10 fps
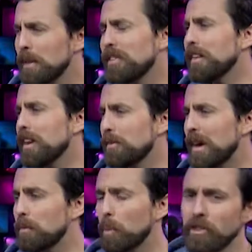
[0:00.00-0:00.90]
But Darren, I
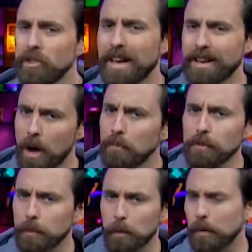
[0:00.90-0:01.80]
found once you get
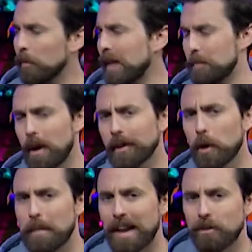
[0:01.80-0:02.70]
comfortable with all that
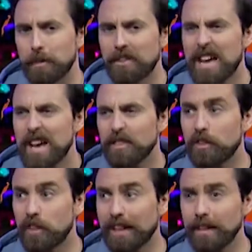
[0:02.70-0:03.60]
micromanagement, the
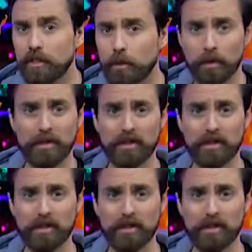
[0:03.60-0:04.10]
challenge sort of